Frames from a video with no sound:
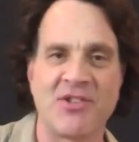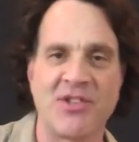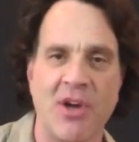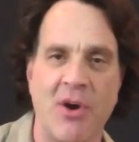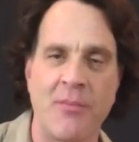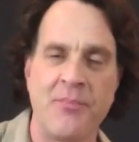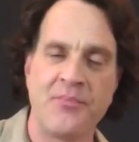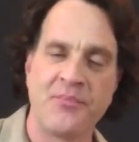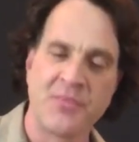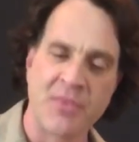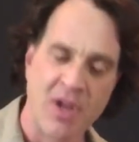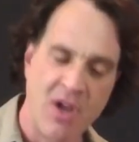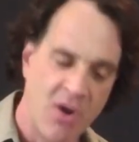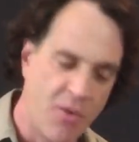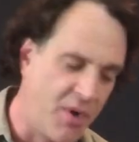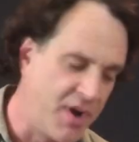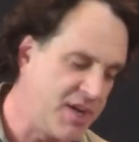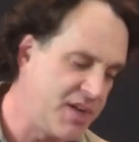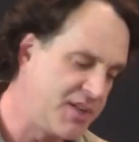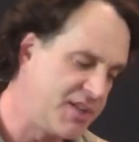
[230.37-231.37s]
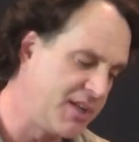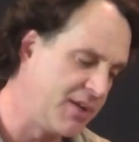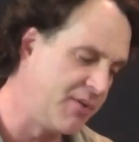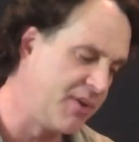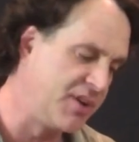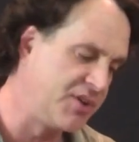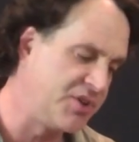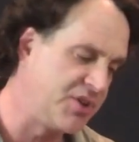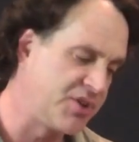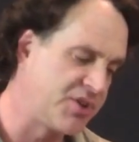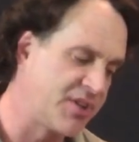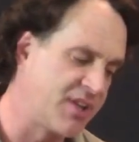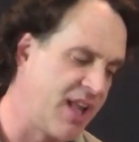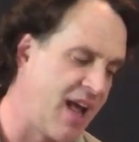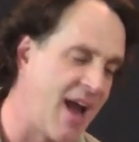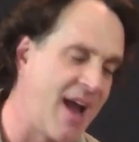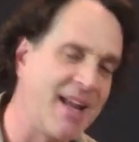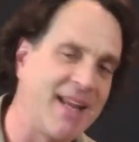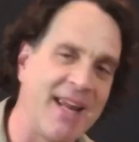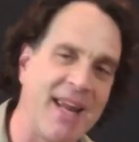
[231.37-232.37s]
So what you do is you
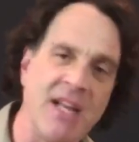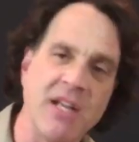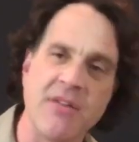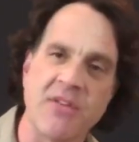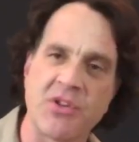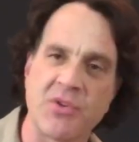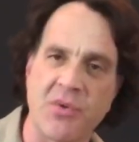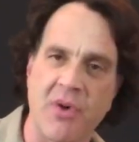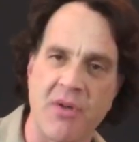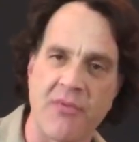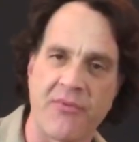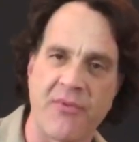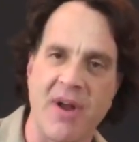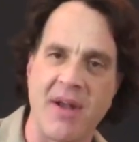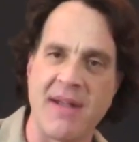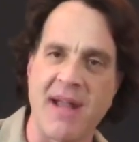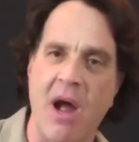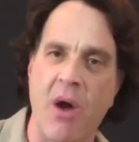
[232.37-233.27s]
slide into the 12th fret.